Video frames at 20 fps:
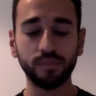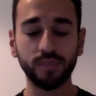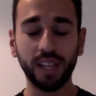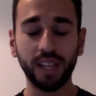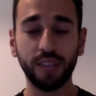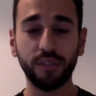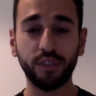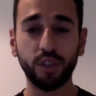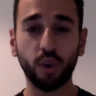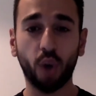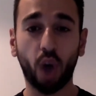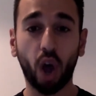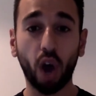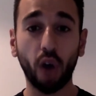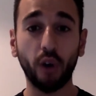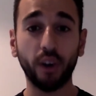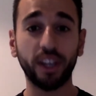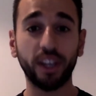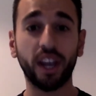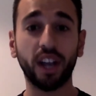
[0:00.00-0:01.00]
If you
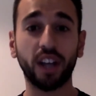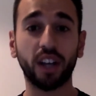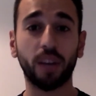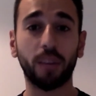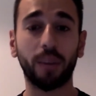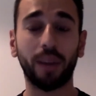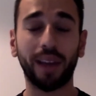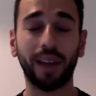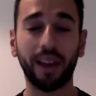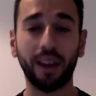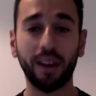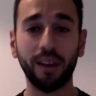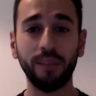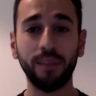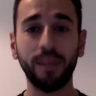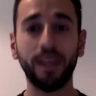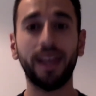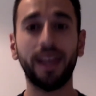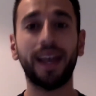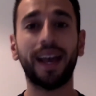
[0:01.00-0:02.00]
are a younger player
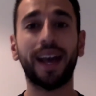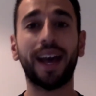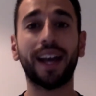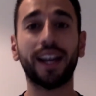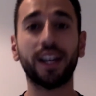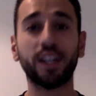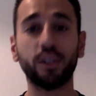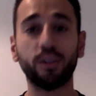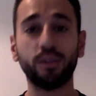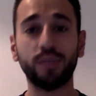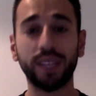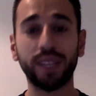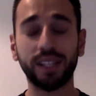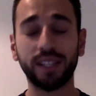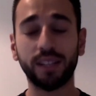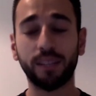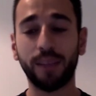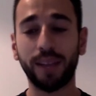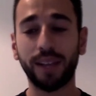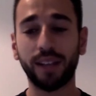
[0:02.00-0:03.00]
and you need
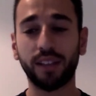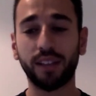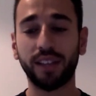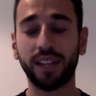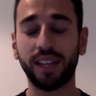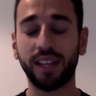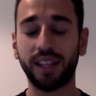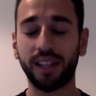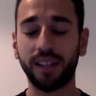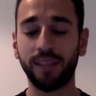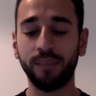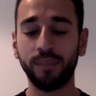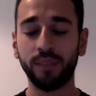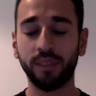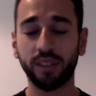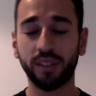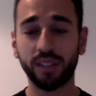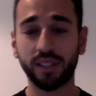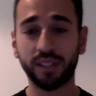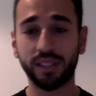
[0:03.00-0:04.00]
to make the
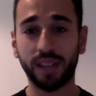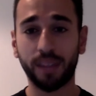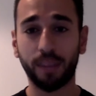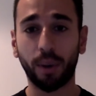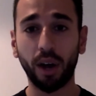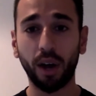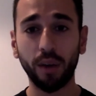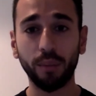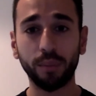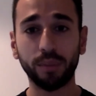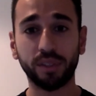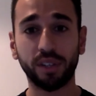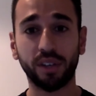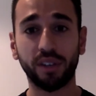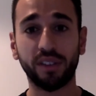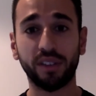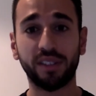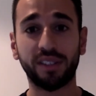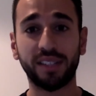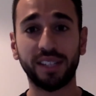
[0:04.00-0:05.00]
step up to
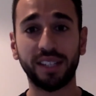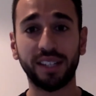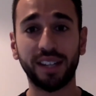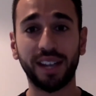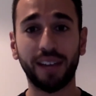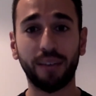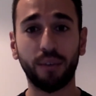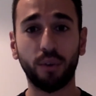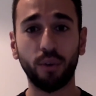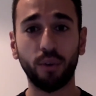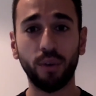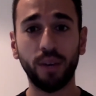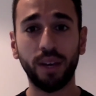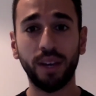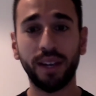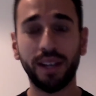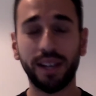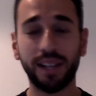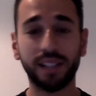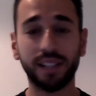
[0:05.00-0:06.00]
the senior level,
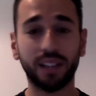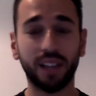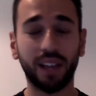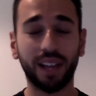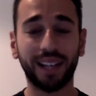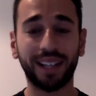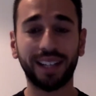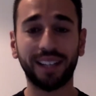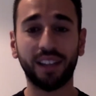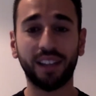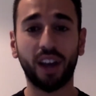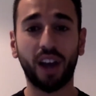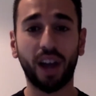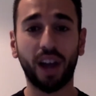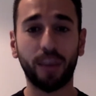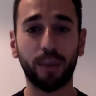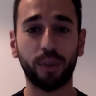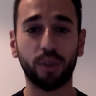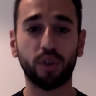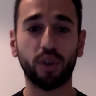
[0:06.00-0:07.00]
it's likely that
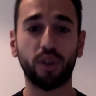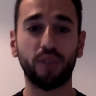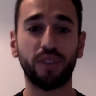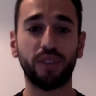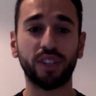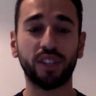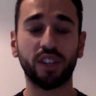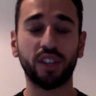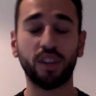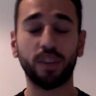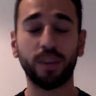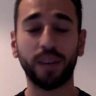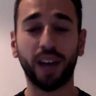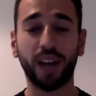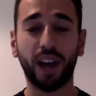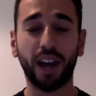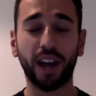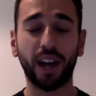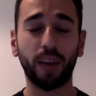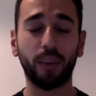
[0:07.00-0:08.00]
hypertrophy is going to be
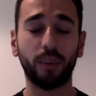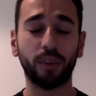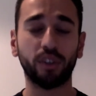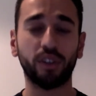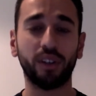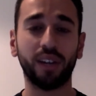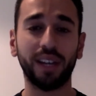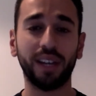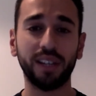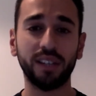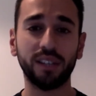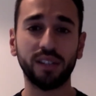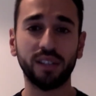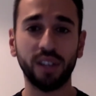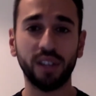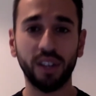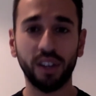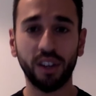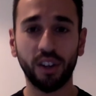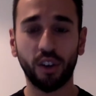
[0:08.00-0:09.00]
high up on your list
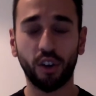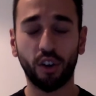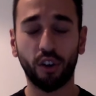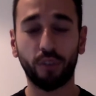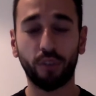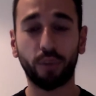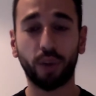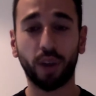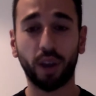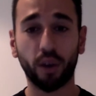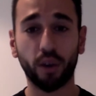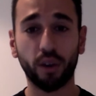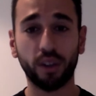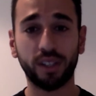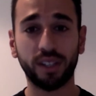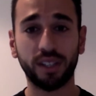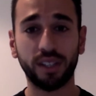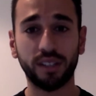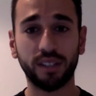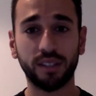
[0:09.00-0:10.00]
of
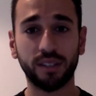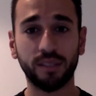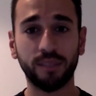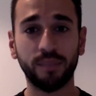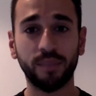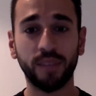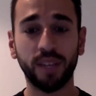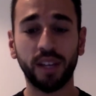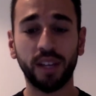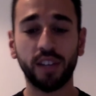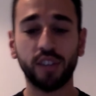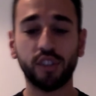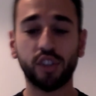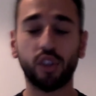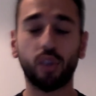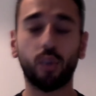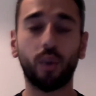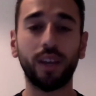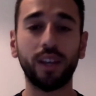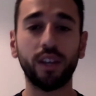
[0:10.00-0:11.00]
priorities. So
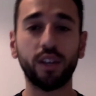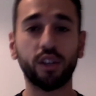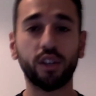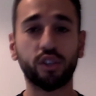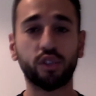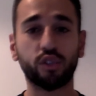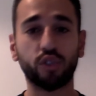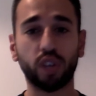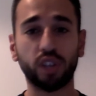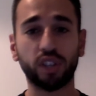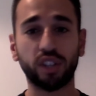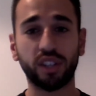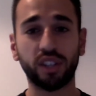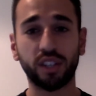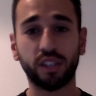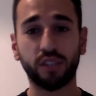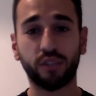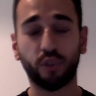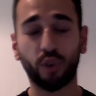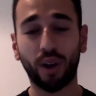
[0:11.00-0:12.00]
the way you could structure
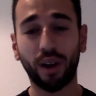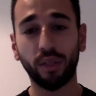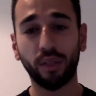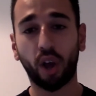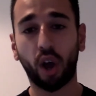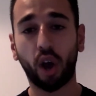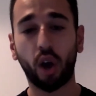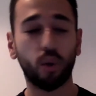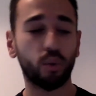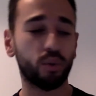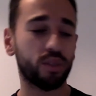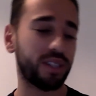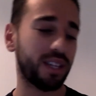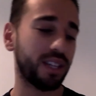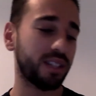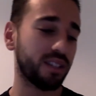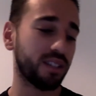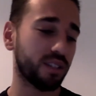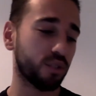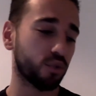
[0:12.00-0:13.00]
this throughout the whole
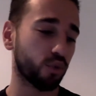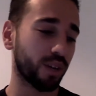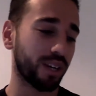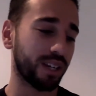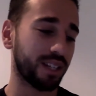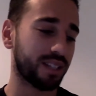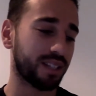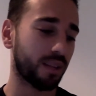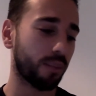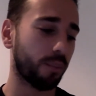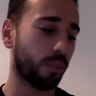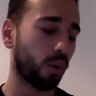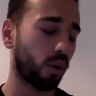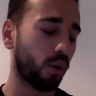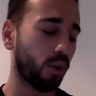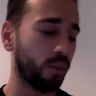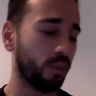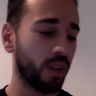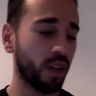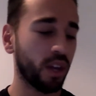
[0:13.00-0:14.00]
season is really
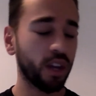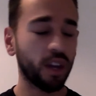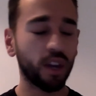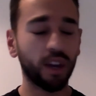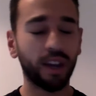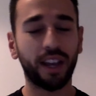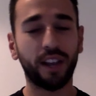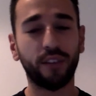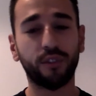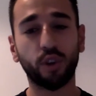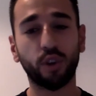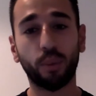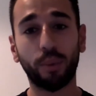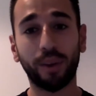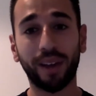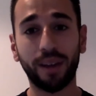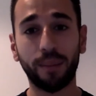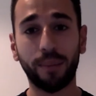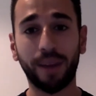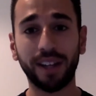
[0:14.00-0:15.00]
simple. If you're
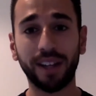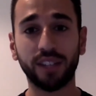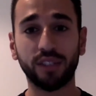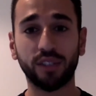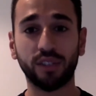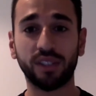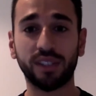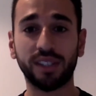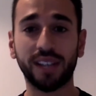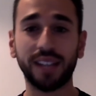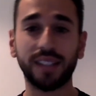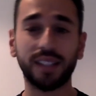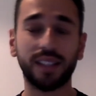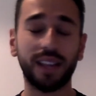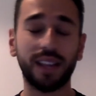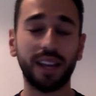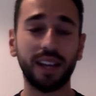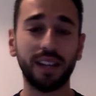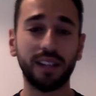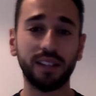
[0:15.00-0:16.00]
playing matches on
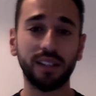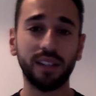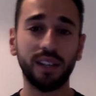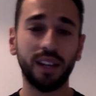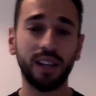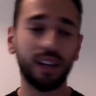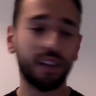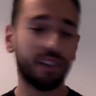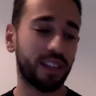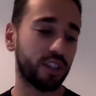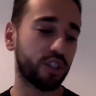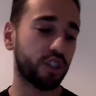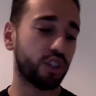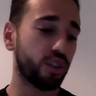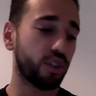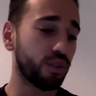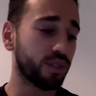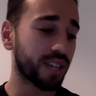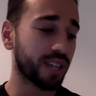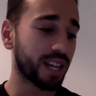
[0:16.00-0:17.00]
Saturdays, then
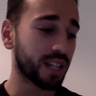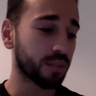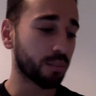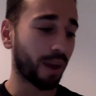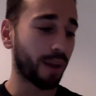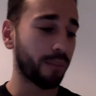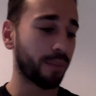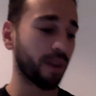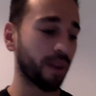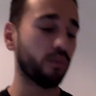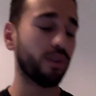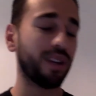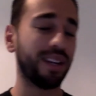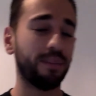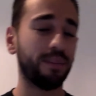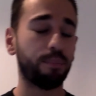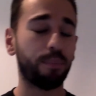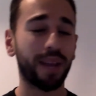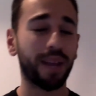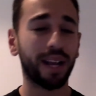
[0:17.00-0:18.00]
Tuesdays might be a
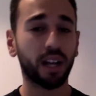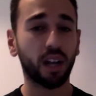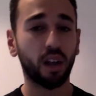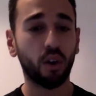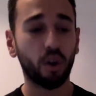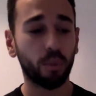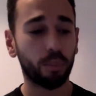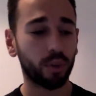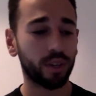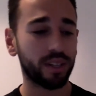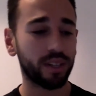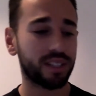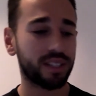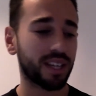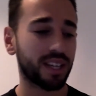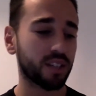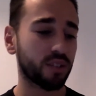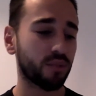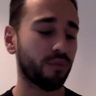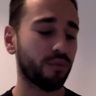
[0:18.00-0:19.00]
really big lower body
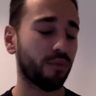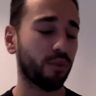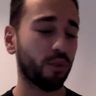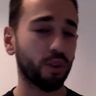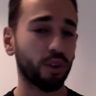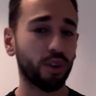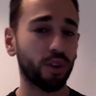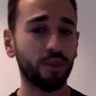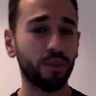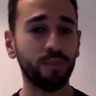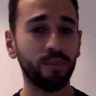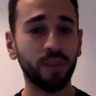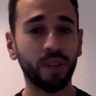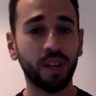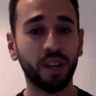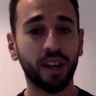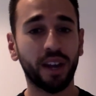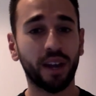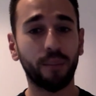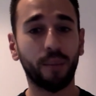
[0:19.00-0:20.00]
session for you.
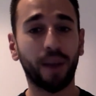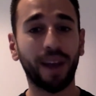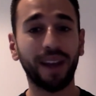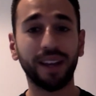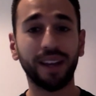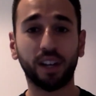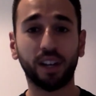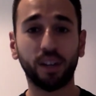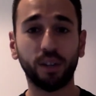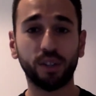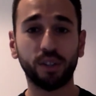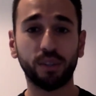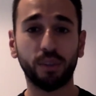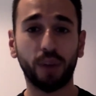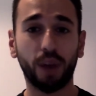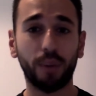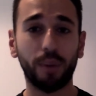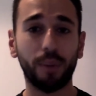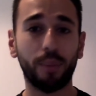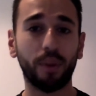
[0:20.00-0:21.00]
It might include some
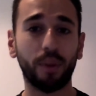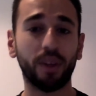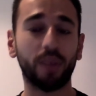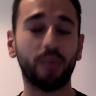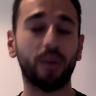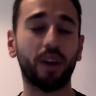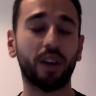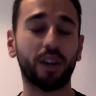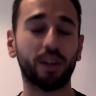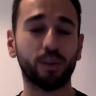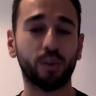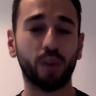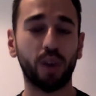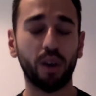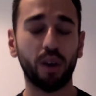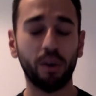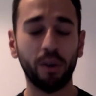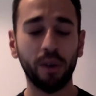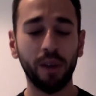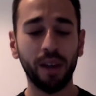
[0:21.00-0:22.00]
upper body work as
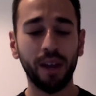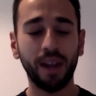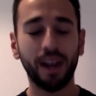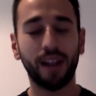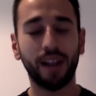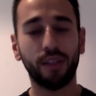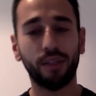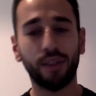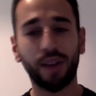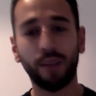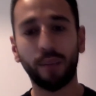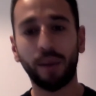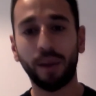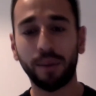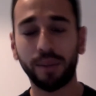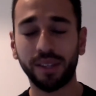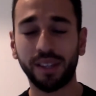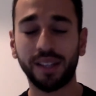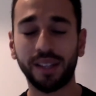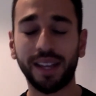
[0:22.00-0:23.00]
well. And that might
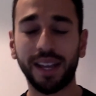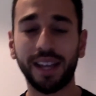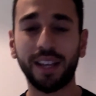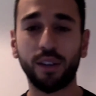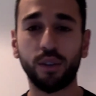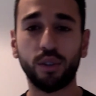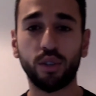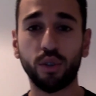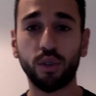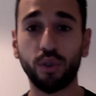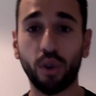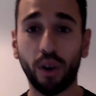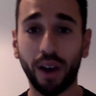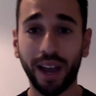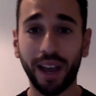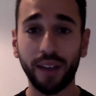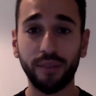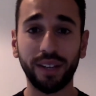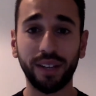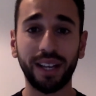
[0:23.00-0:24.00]
be the day you do your
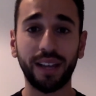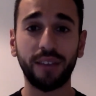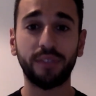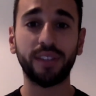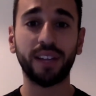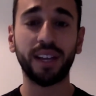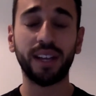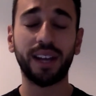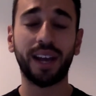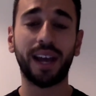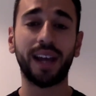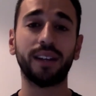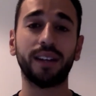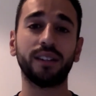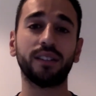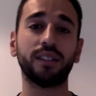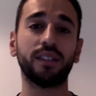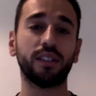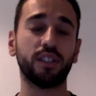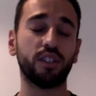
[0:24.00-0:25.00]
heavy lifting
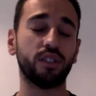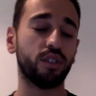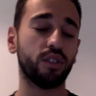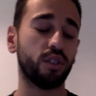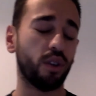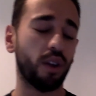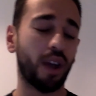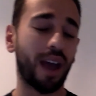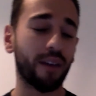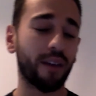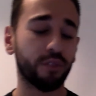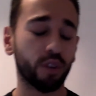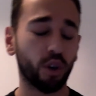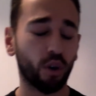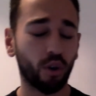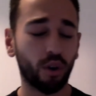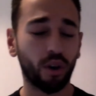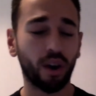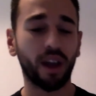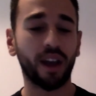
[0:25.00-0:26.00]
and you have
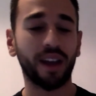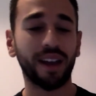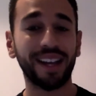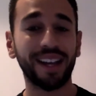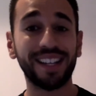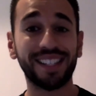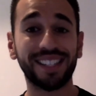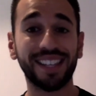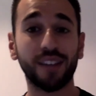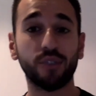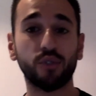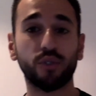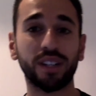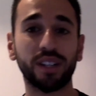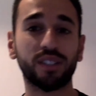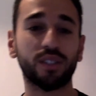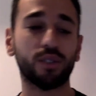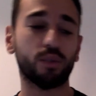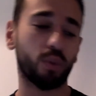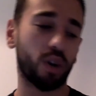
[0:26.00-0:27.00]
your
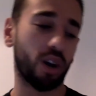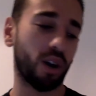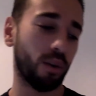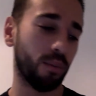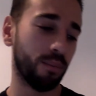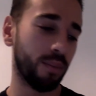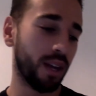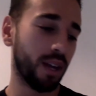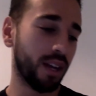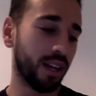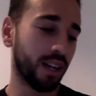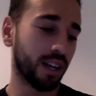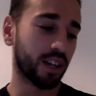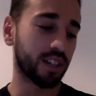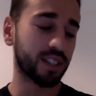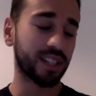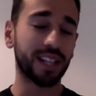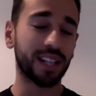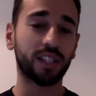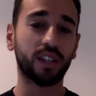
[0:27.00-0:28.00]
eccentrics as well,
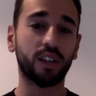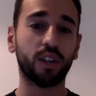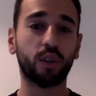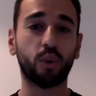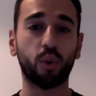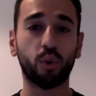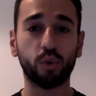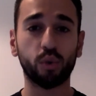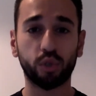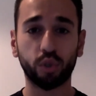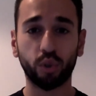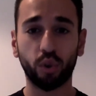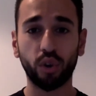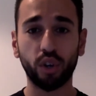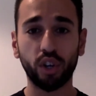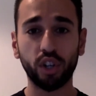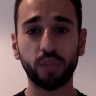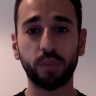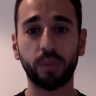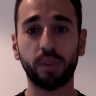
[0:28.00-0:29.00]
because that's going to cause
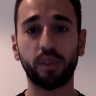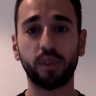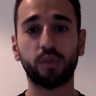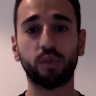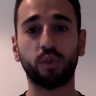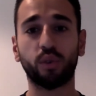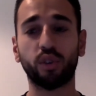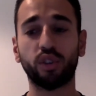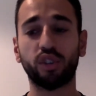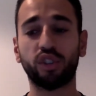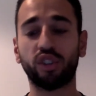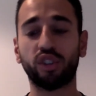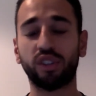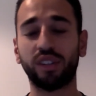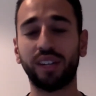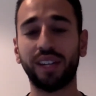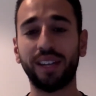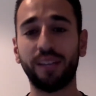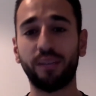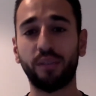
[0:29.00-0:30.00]
soreness, but the soreness should
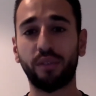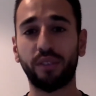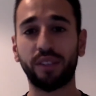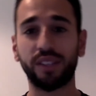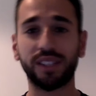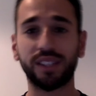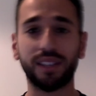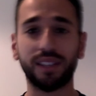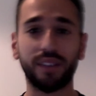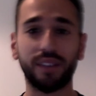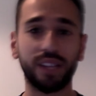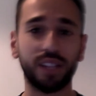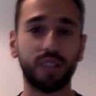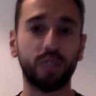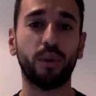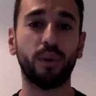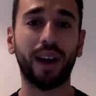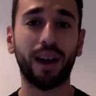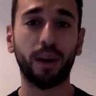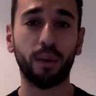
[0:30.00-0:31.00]
leave within
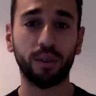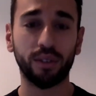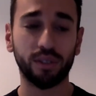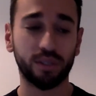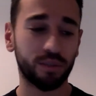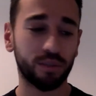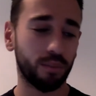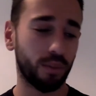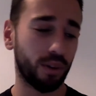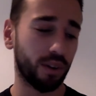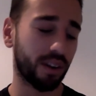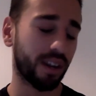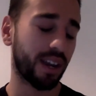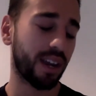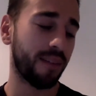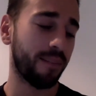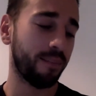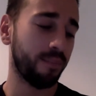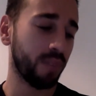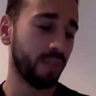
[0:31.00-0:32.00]
72 hours.
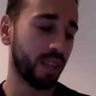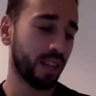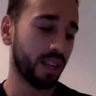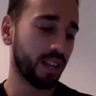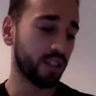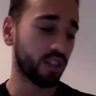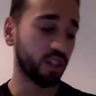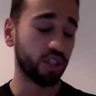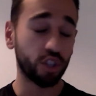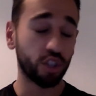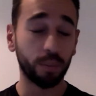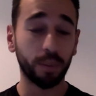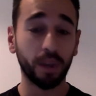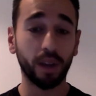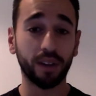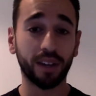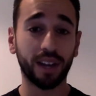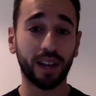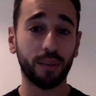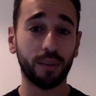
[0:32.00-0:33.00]
Okay, so you should be
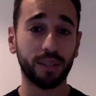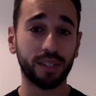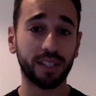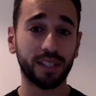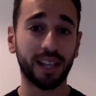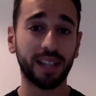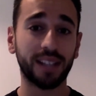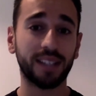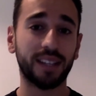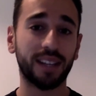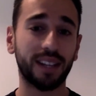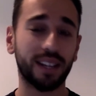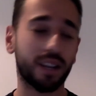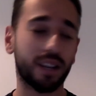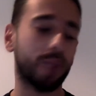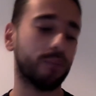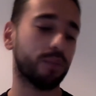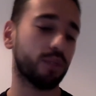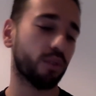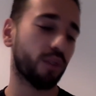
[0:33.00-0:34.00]
okay when Saturday
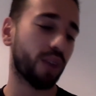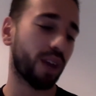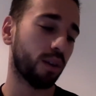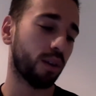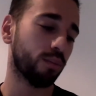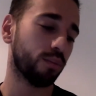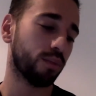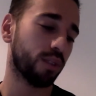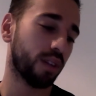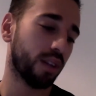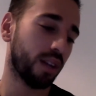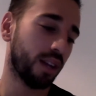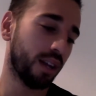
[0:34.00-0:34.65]
comes around.